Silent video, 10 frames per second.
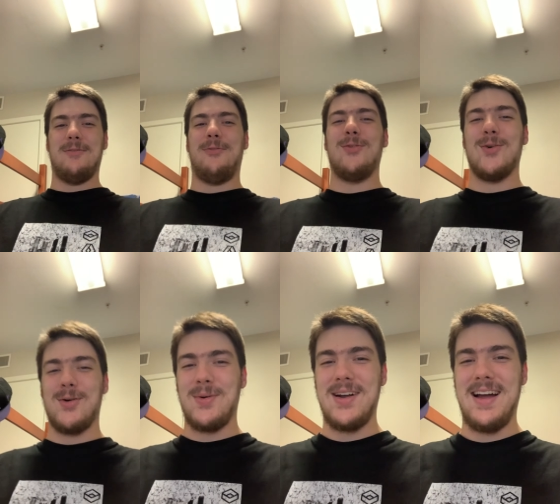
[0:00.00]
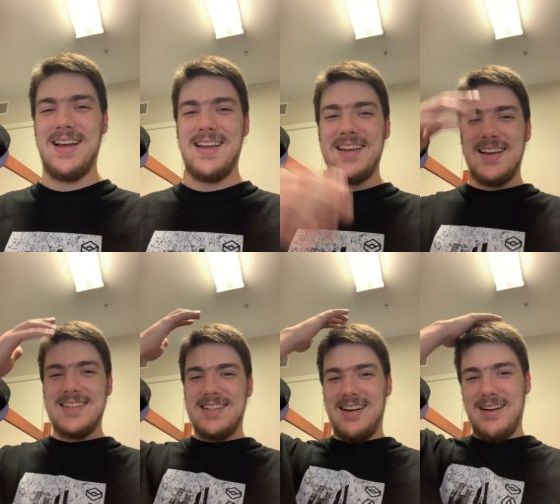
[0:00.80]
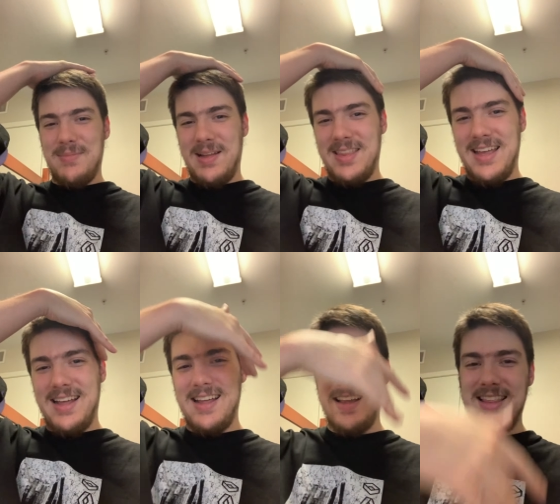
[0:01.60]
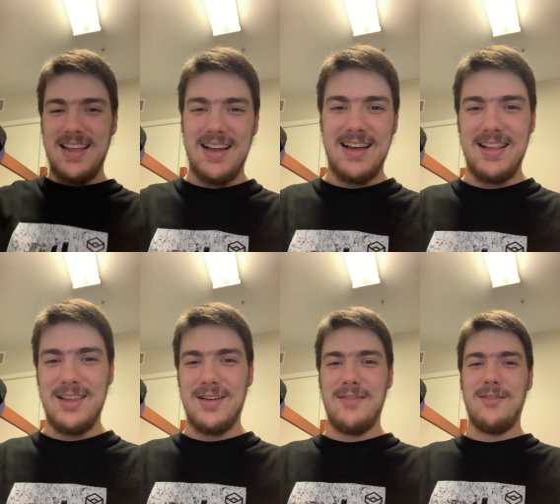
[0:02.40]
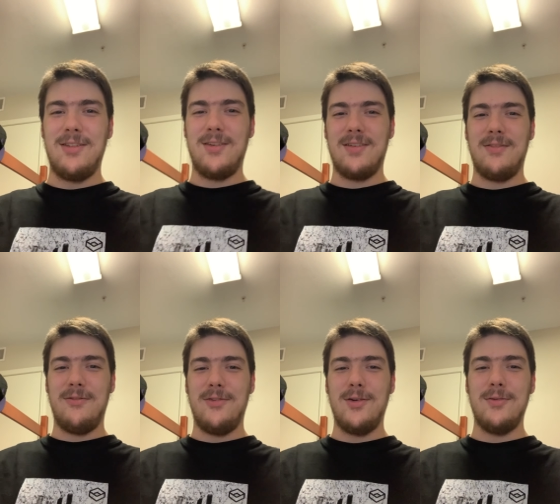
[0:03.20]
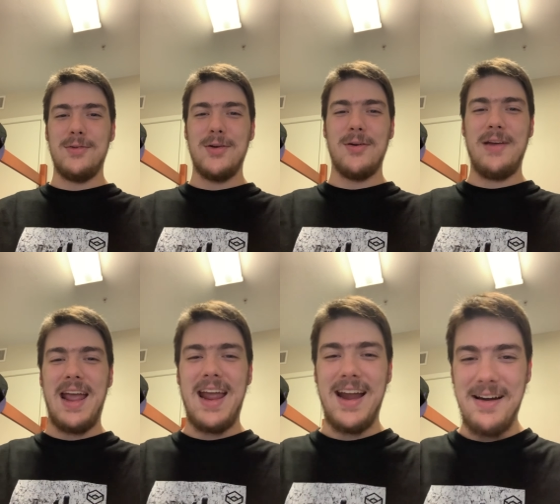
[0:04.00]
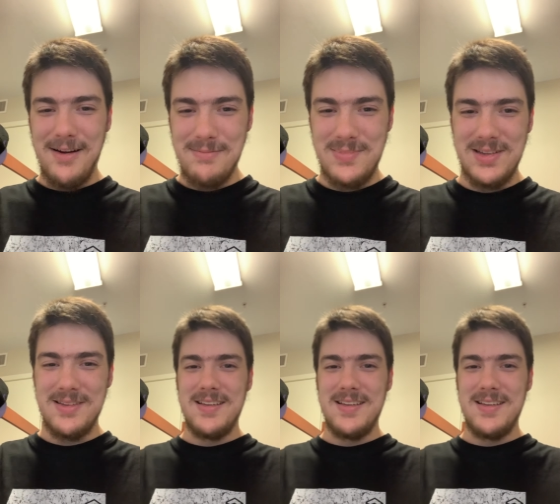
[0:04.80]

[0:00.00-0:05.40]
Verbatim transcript: forward. Sorry about that uh, look, full view of hair, but